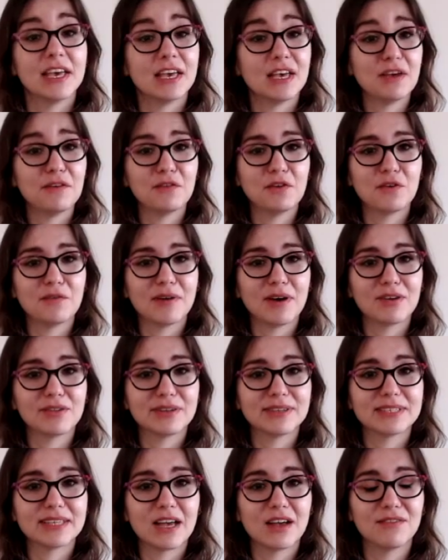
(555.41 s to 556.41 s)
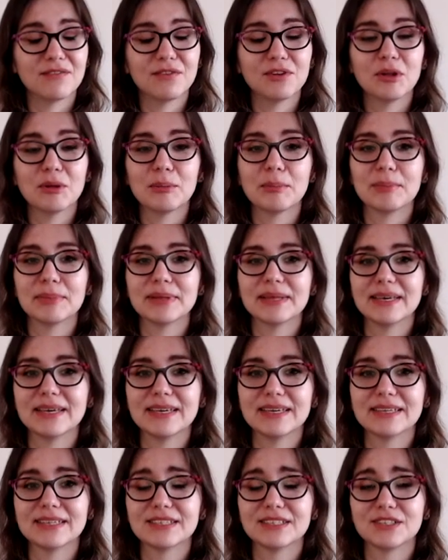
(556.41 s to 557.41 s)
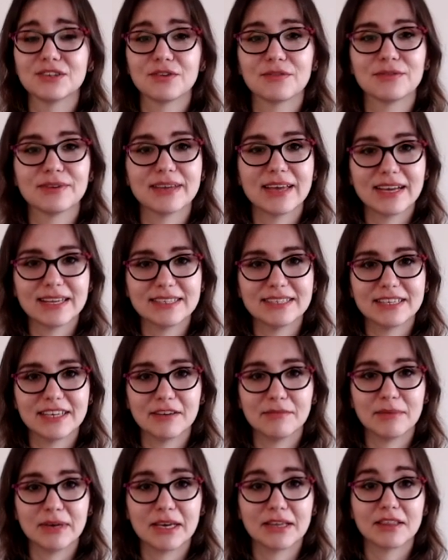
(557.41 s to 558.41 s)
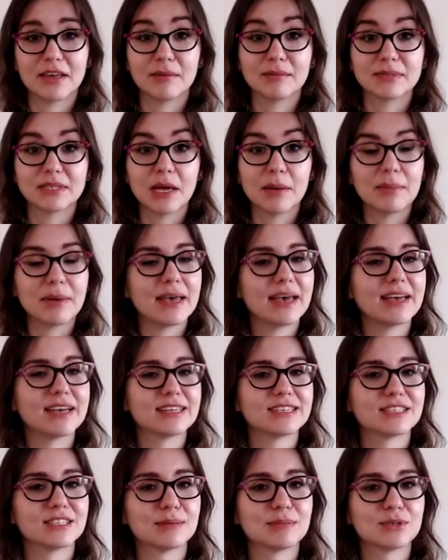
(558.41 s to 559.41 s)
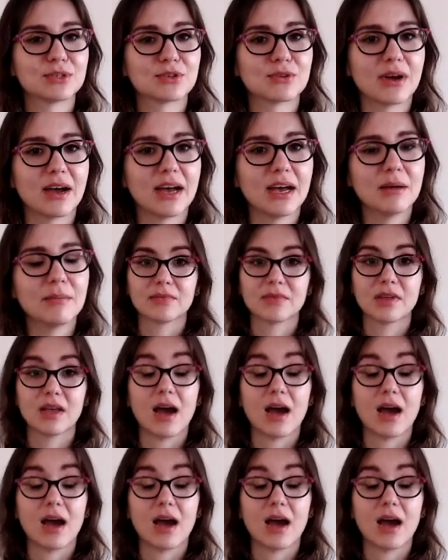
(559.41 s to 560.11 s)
If you found this helpful, please don't forget to give me a thumbs up and subscribe.